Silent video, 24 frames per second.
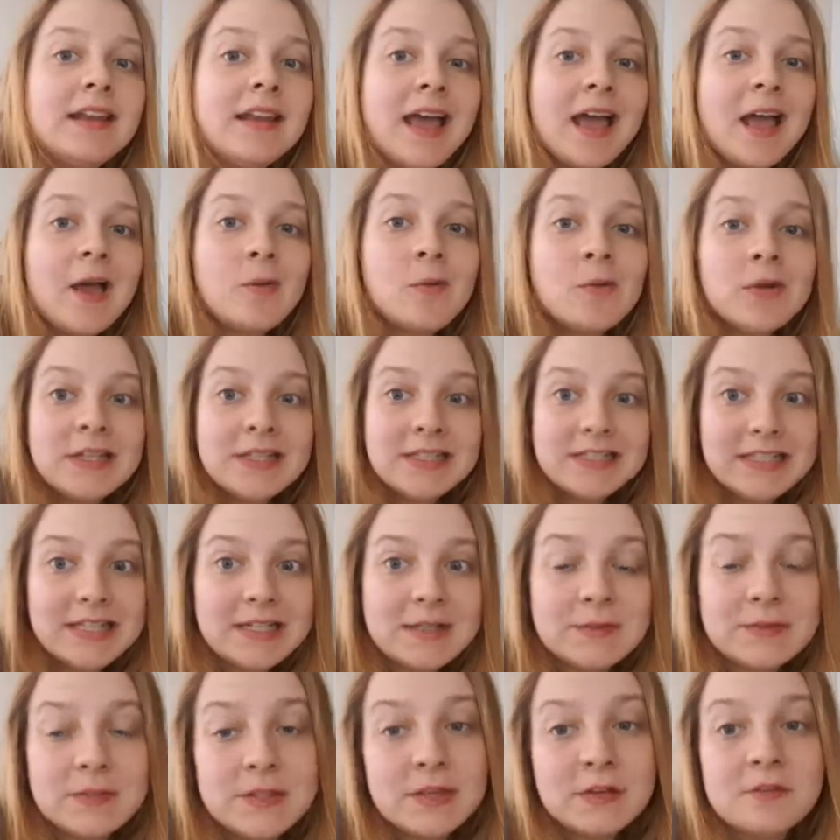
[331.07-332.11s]
Now, when I
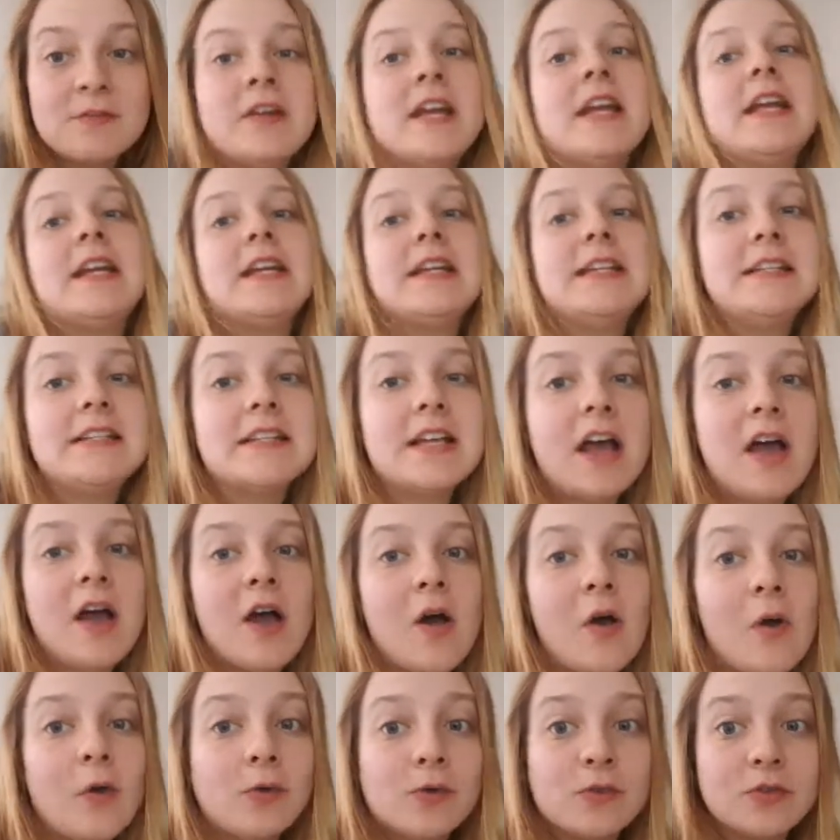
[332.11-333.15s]
said I was going to read
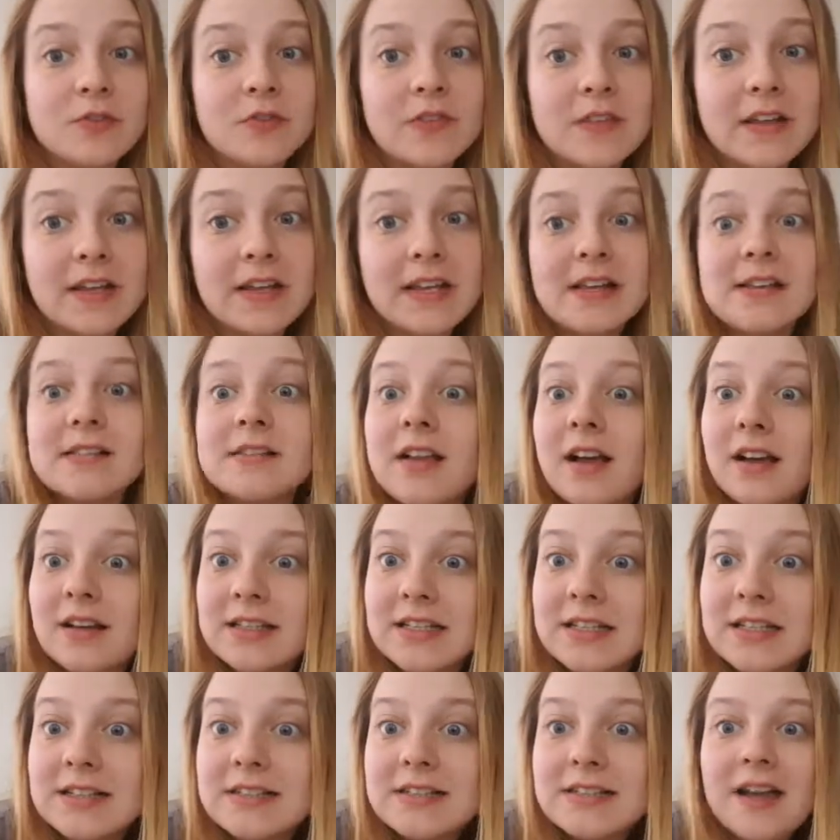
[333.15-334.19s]
Order of the Phoenix, I
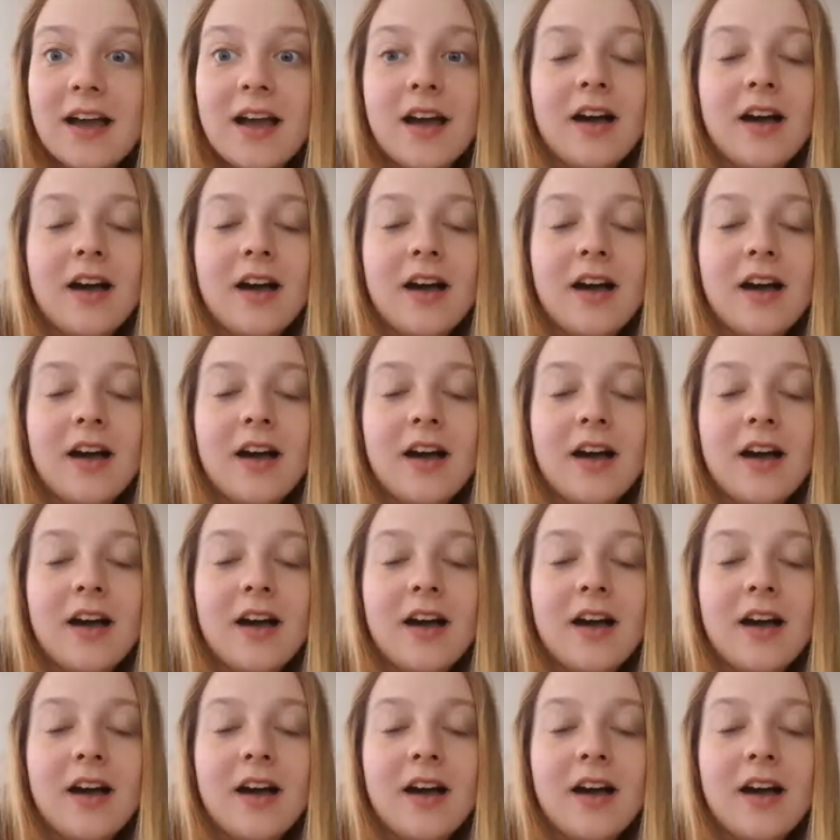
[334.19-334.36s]
did.